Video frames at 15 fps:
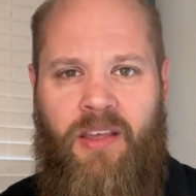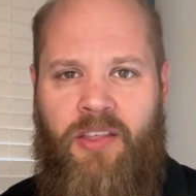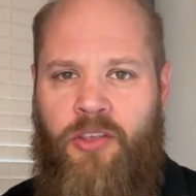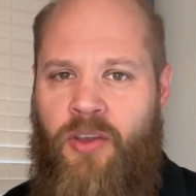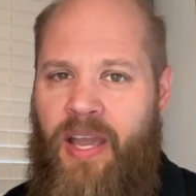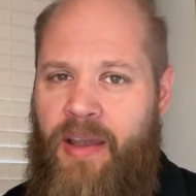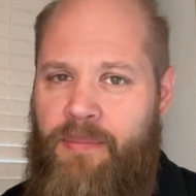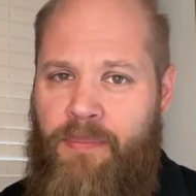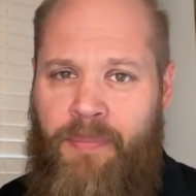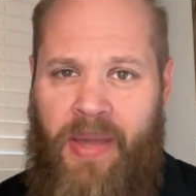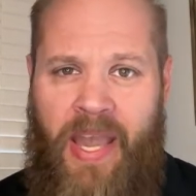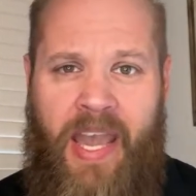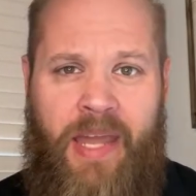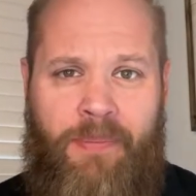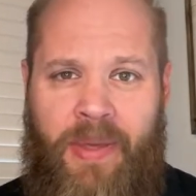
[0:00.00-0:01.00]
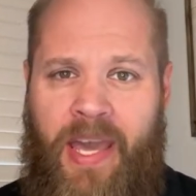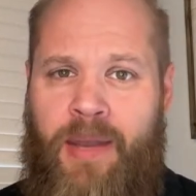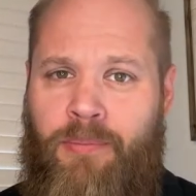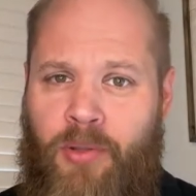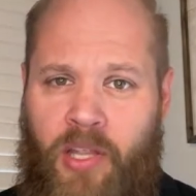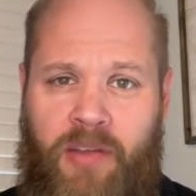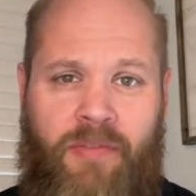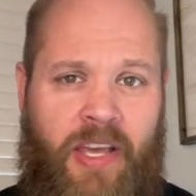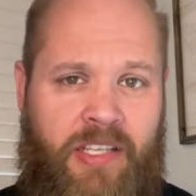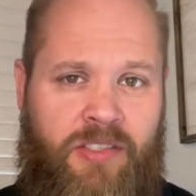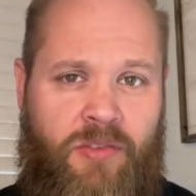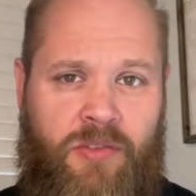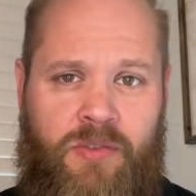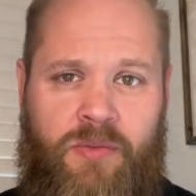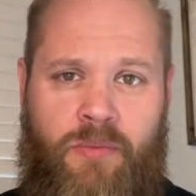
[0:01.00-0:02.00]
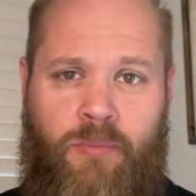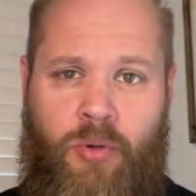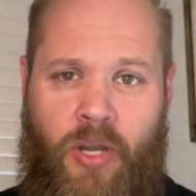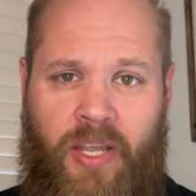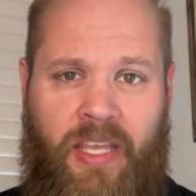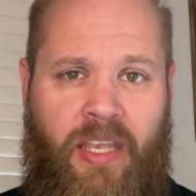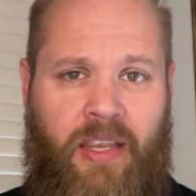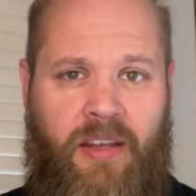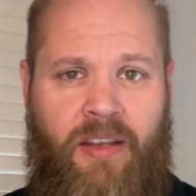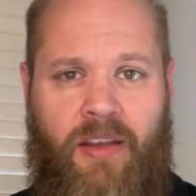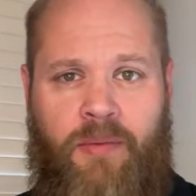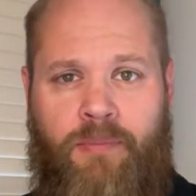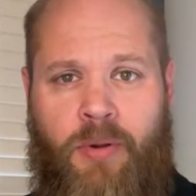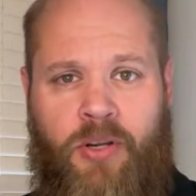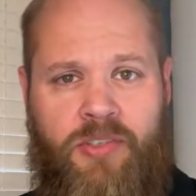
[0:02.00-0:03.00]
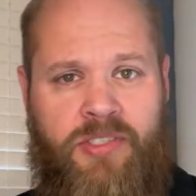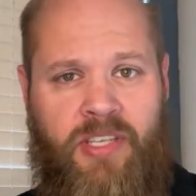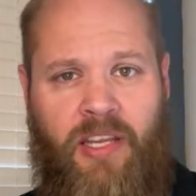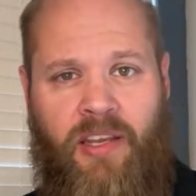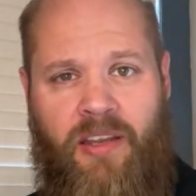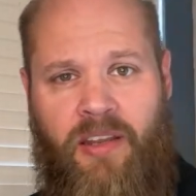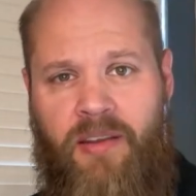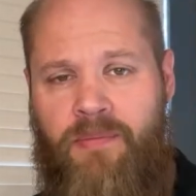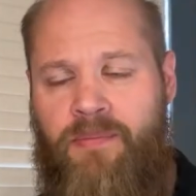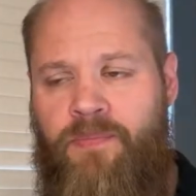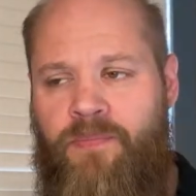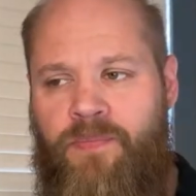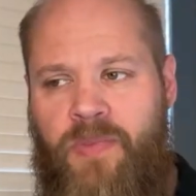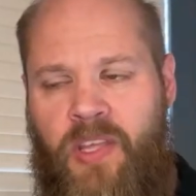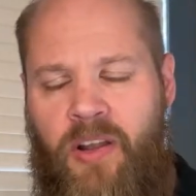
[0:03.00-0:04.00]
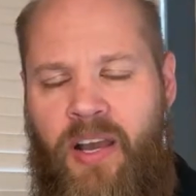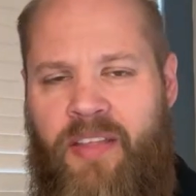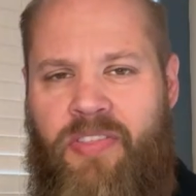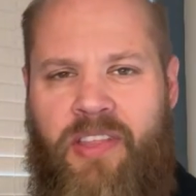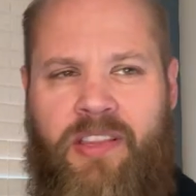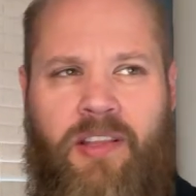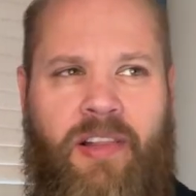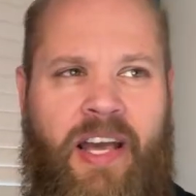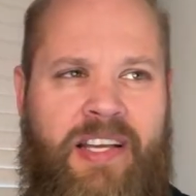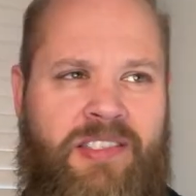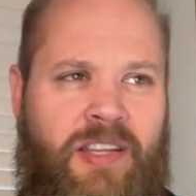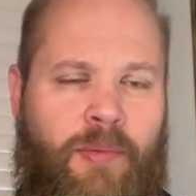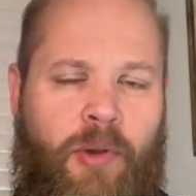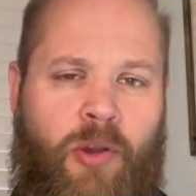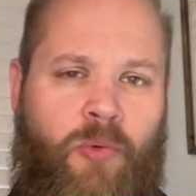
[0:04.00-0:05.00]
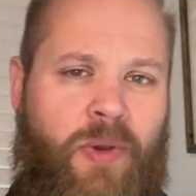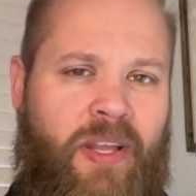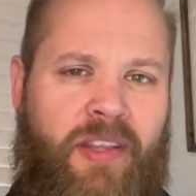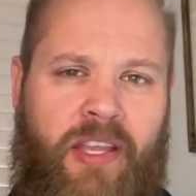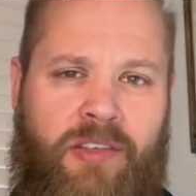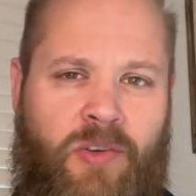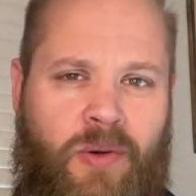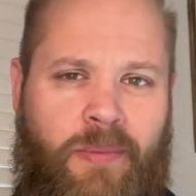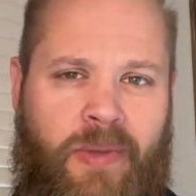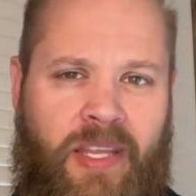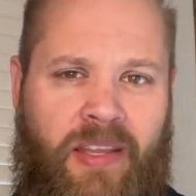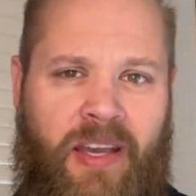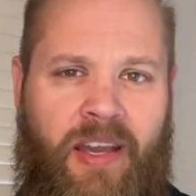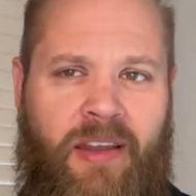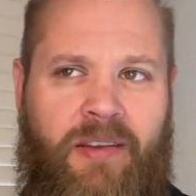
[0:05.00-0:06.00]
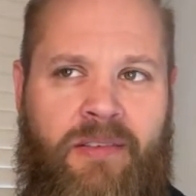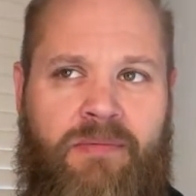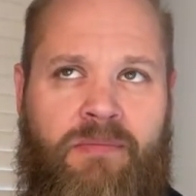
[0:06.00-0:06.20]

you have bad bad blood vessels breaking and bursting and you know i think the last time i went they told me that